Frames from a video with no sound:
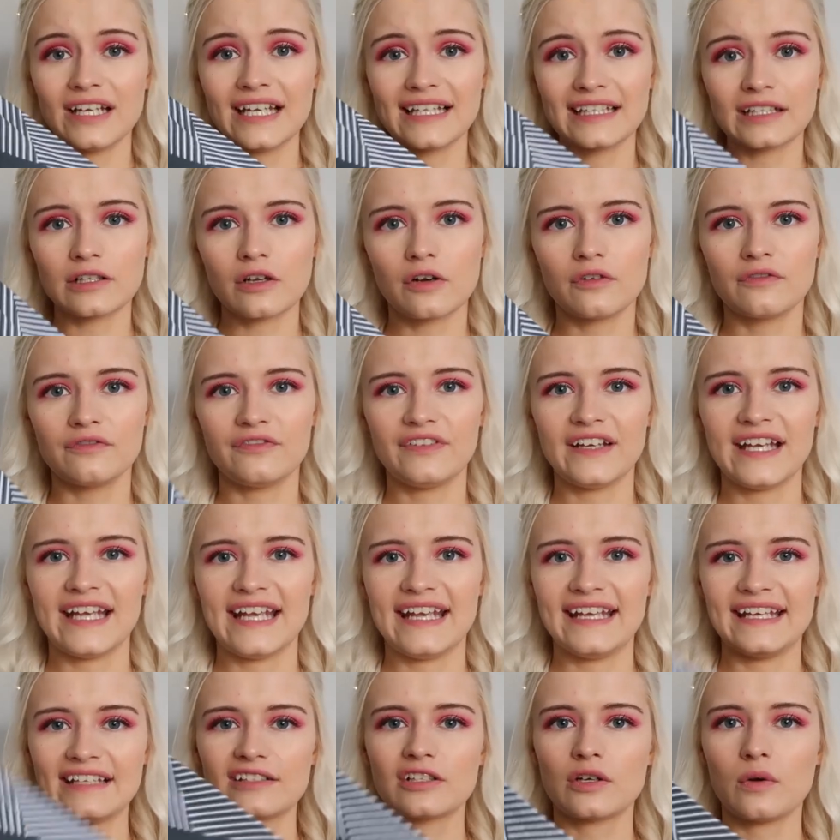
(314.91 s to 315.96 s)
really comfy.
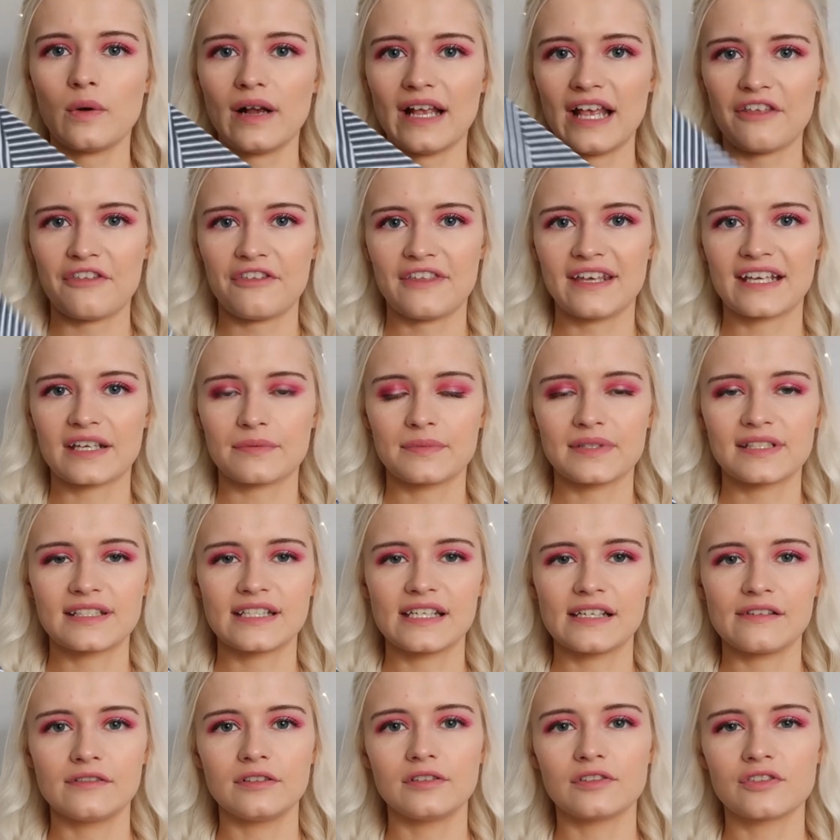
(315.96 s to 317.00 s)
It is quite a thick
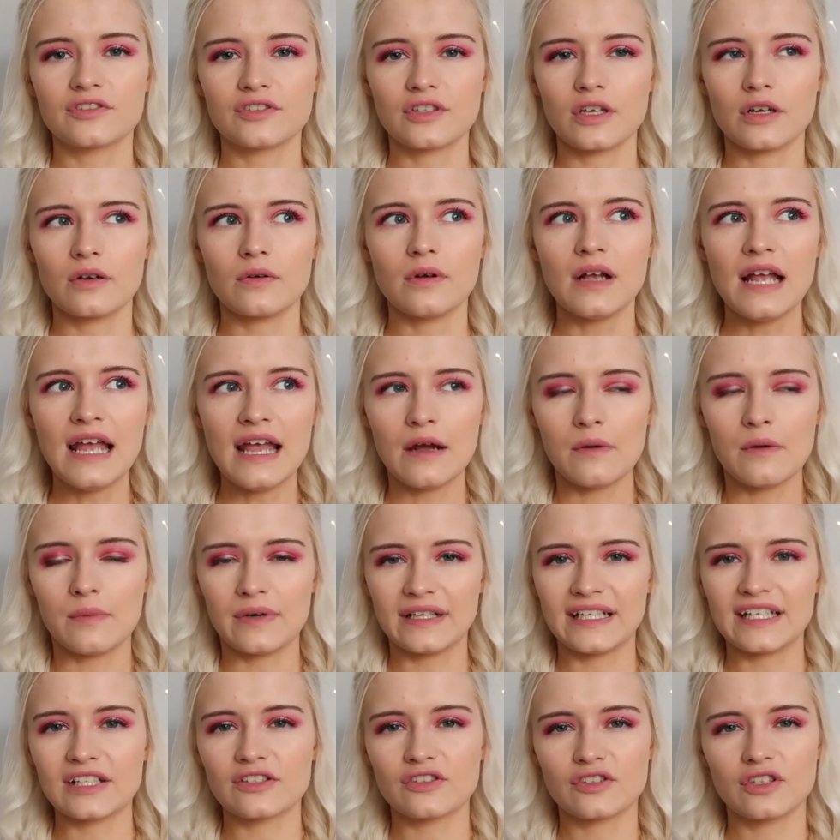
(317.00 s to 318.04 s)
material, so
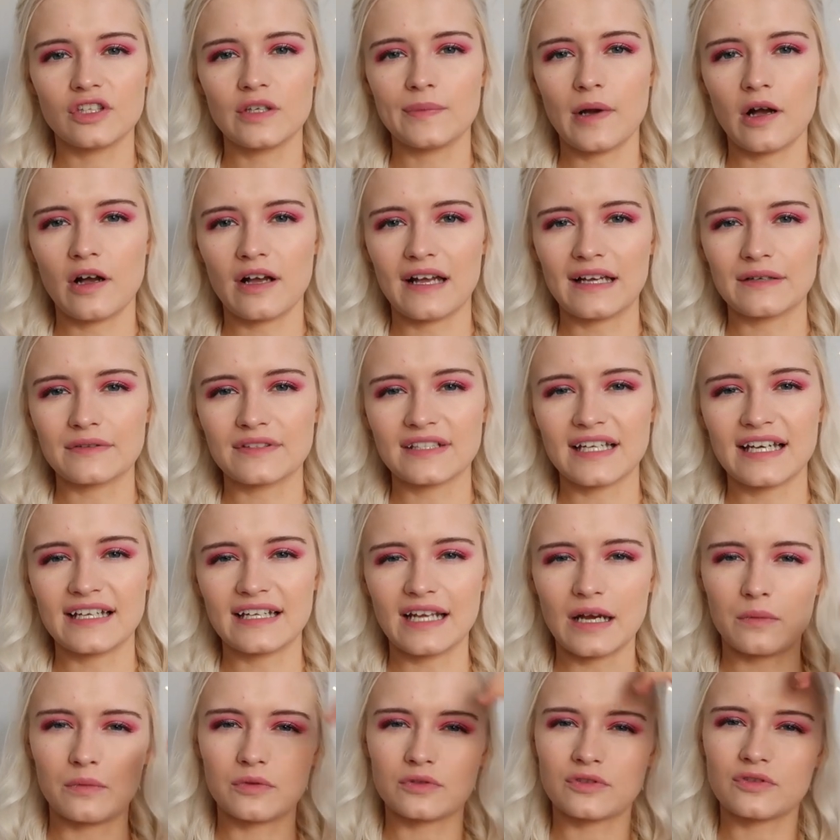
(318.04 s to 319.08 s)
when it's super hot
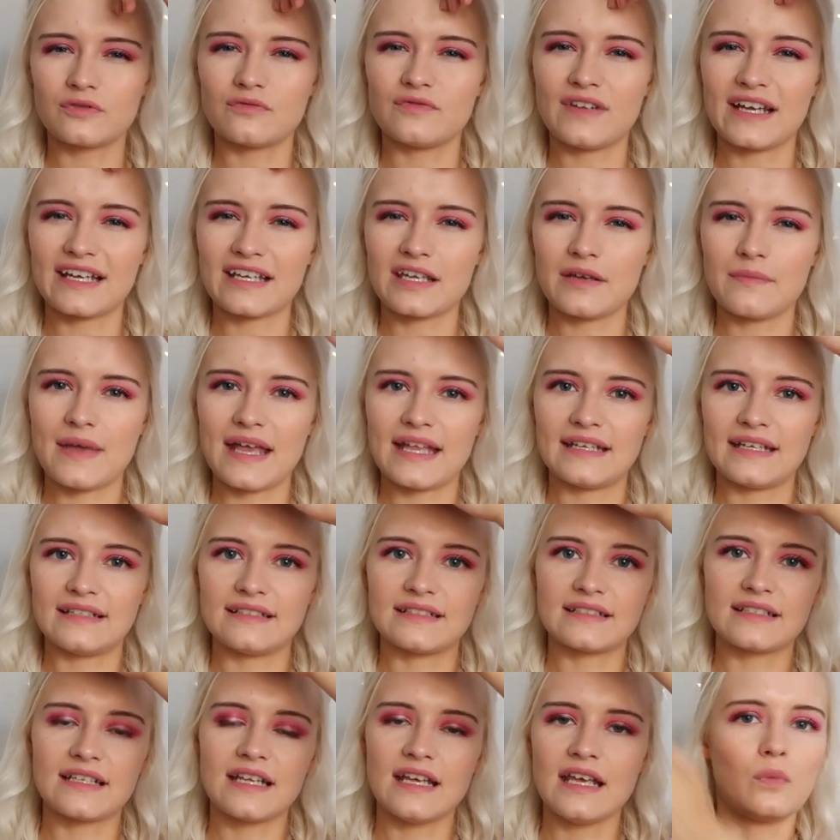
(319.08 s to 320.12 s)
outside, I wouldn't
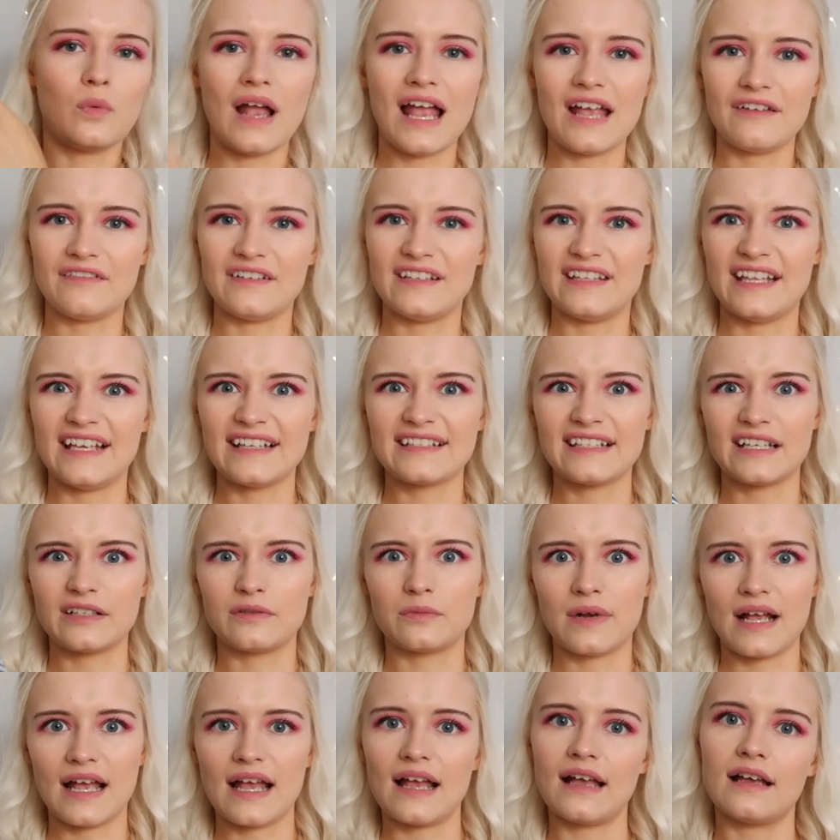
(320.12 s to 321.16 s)
recommend wearing this.
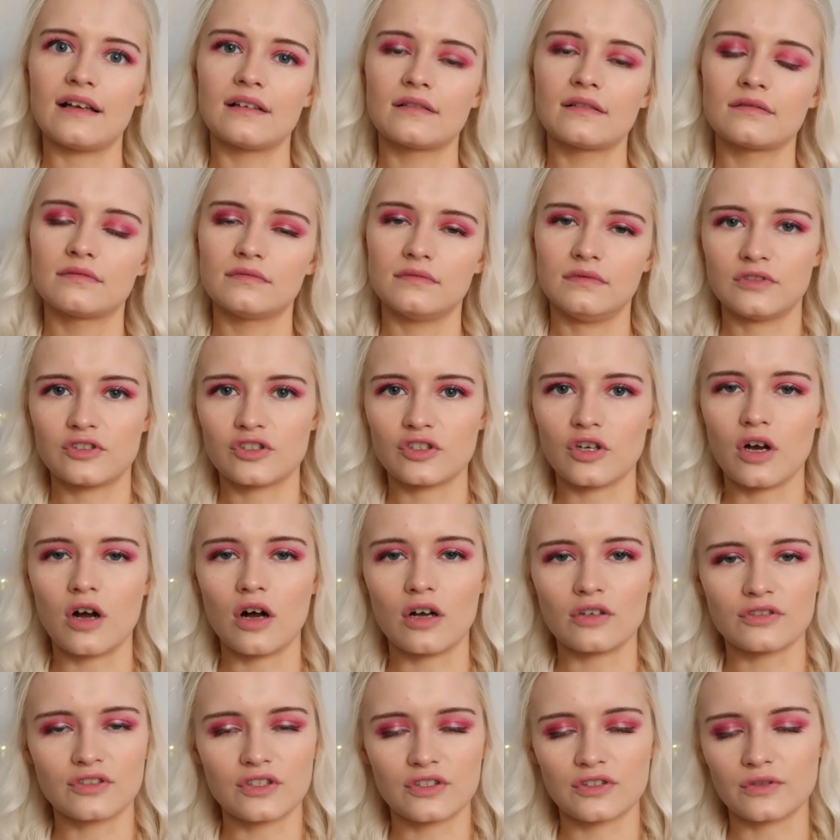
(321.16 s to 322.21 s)
I'd wear
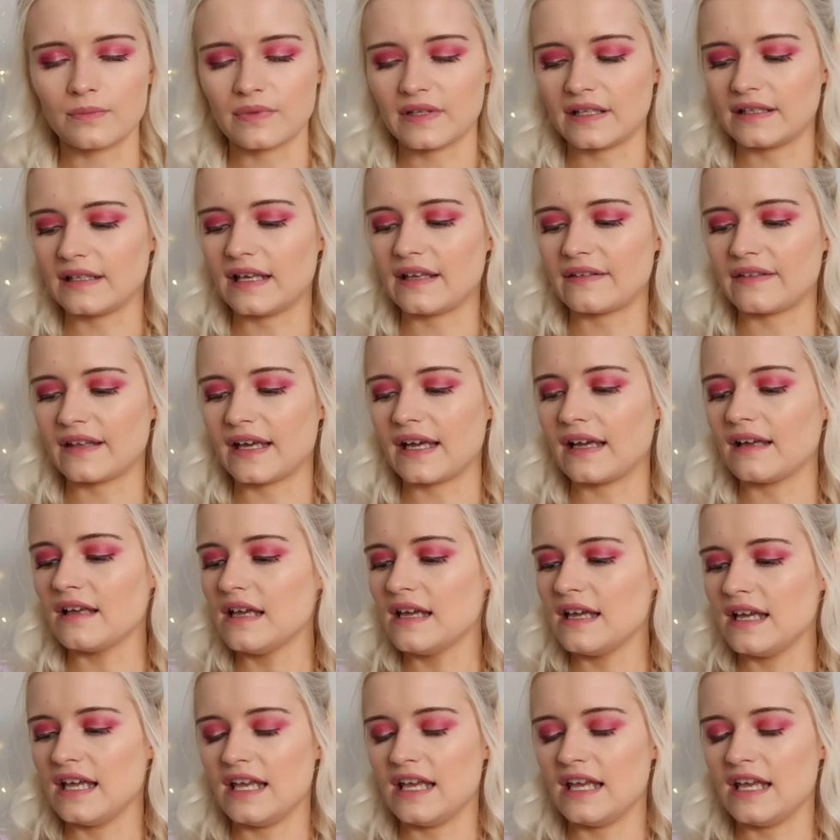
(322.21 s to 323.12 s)
shorts or something like that